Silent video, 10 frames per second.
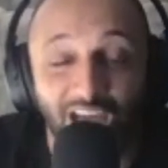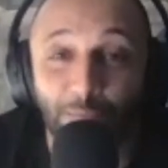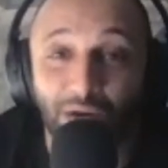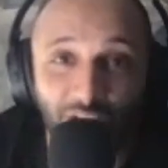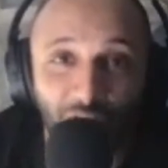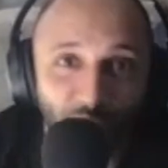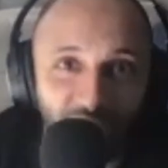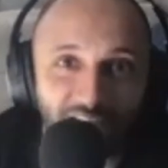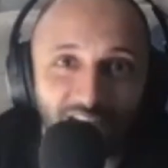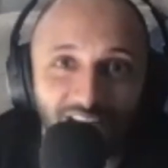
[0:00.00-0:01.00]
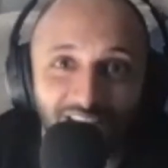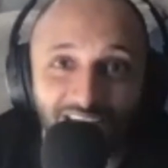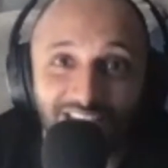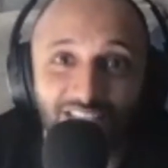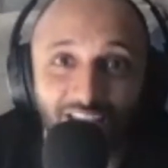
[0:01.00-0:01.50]
And by the way,
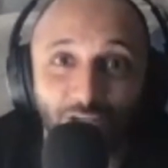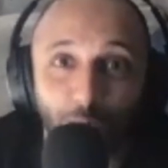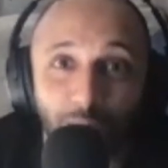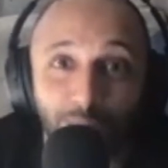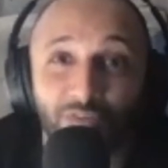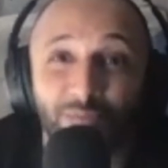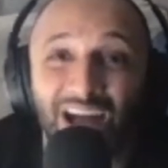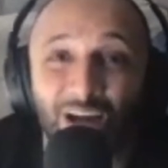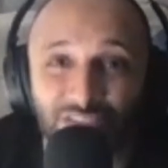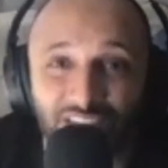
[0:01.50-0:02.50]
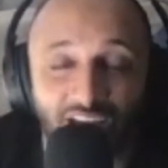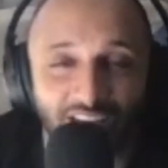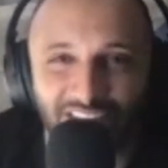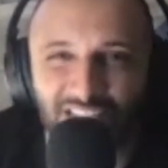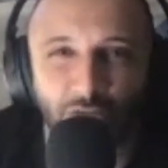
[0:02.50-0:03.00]
that's telling you people from
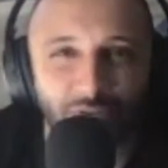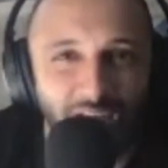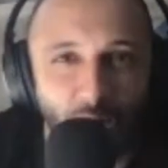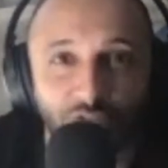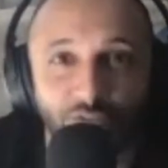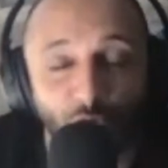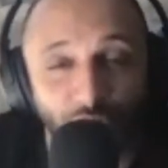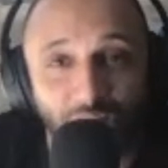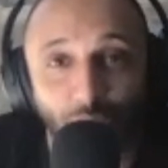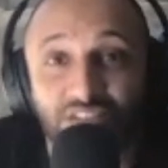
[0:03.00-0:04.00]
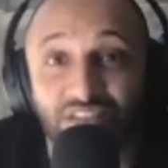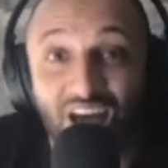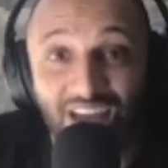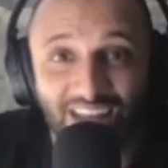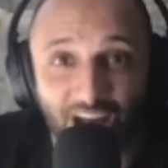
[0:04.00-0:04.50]
outside. There's 3 hours, 4 hours,
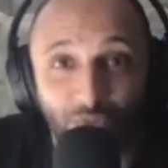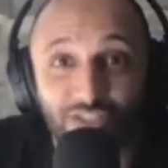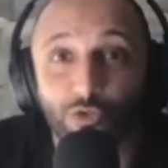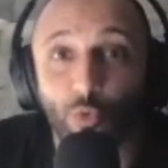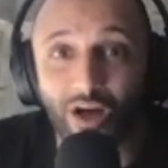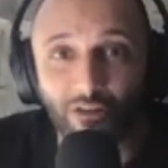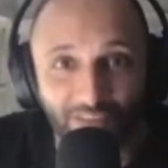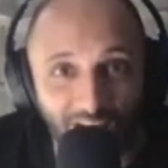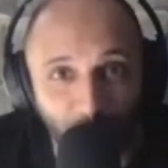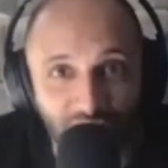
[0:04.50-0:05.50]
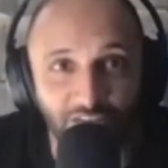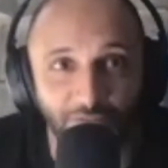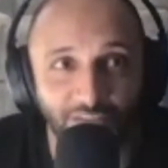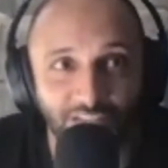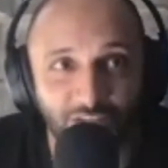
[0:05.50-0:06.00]
9 hours, 12 hours
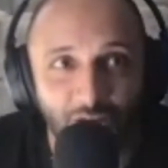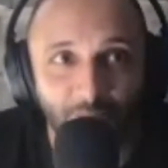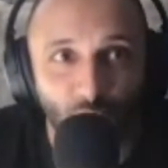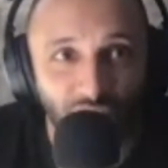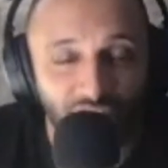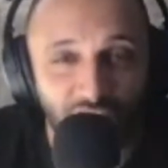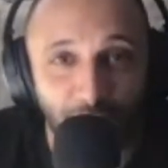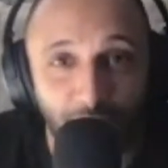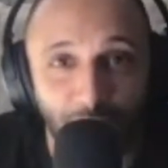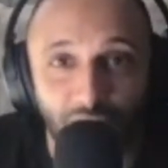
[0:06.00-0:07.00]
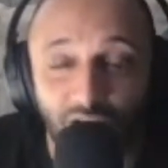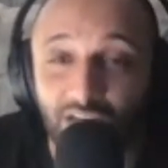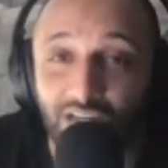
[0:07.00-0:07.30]
difference with these people.